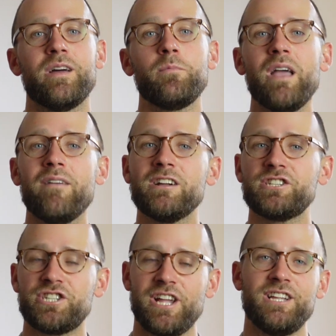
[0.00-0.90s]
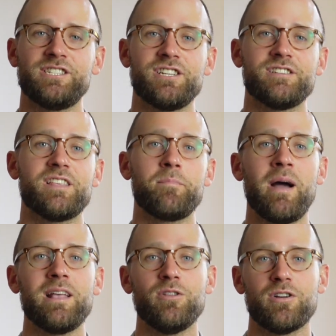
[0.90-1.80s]
then we have exchanges that
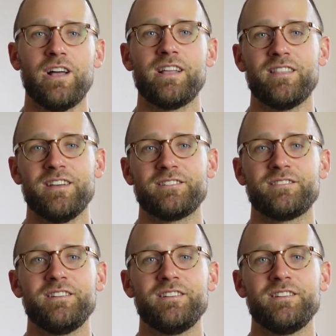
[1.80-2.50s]
might look like this.